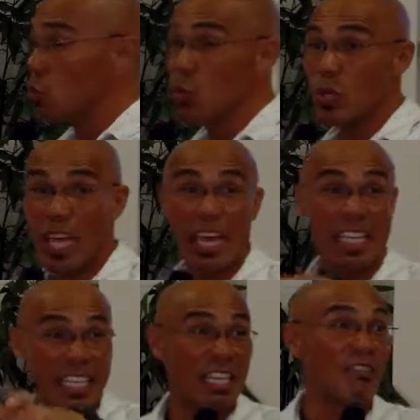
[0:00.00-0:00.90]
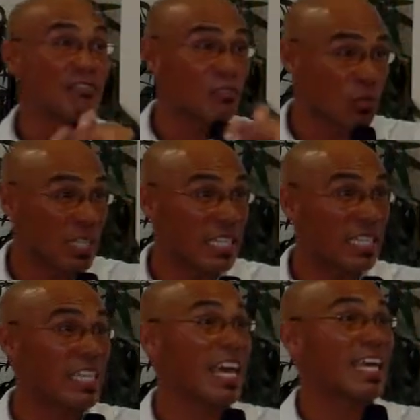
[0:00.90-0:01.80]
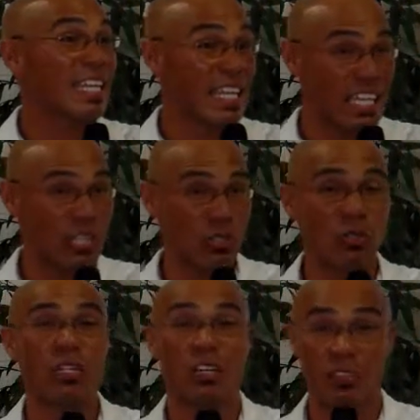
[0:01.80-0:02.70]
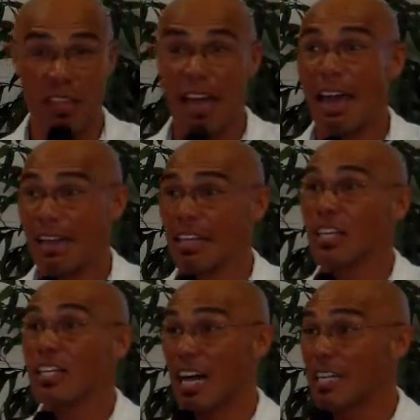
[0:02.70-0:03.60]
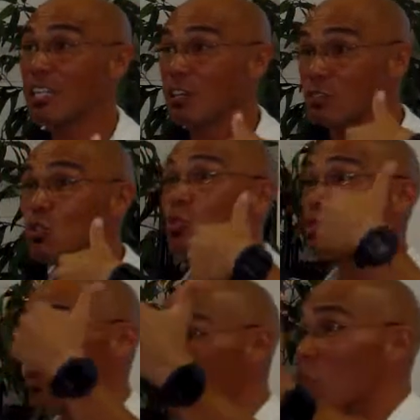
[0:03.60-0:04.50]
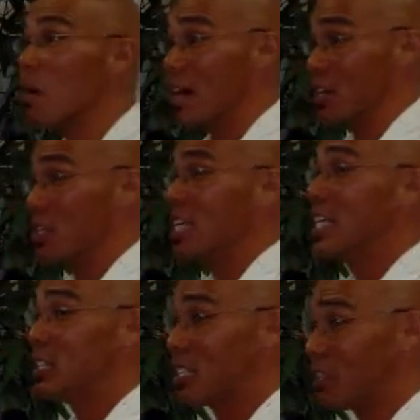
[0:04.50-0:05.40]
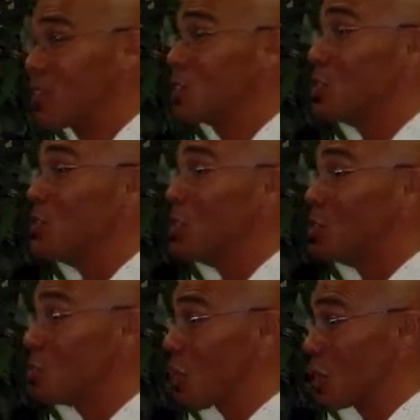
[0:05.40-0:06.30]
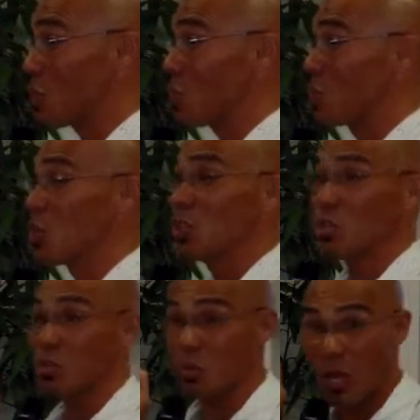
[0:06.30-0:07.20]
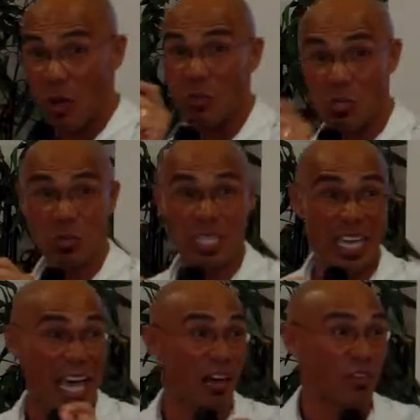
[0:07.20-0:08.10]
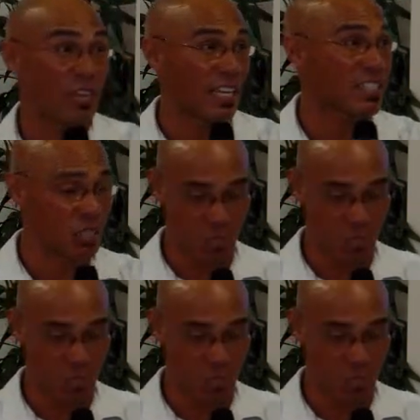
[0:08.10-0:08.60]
you can get freed and healed of that. God loves you so much, he's given some instructions to help you get out of that